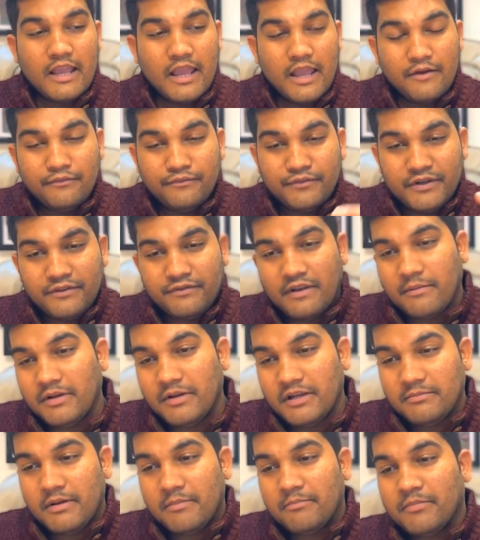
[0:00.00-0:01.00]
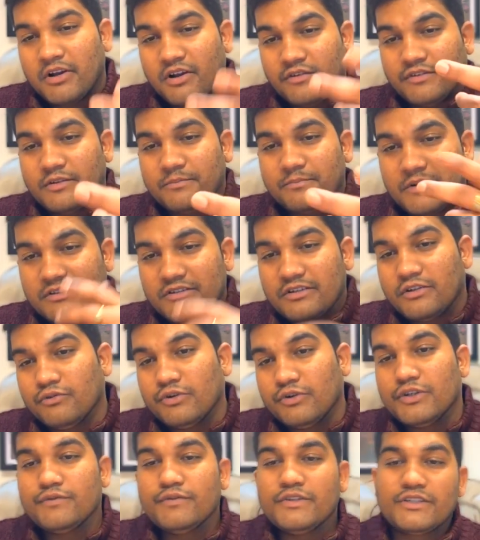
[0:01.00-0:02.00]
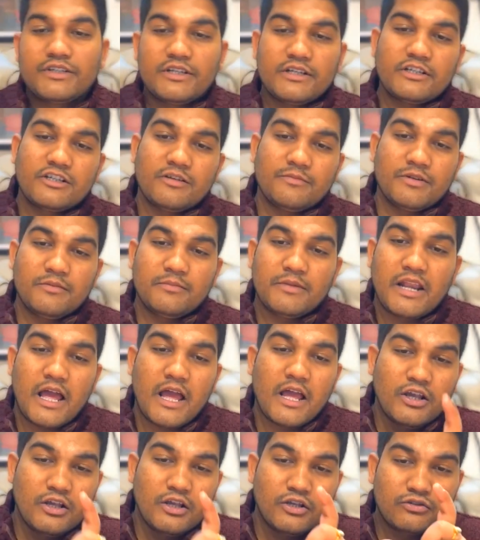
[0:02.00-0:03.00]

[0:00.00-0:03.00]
every family member of the person who is visiting Sabarimala.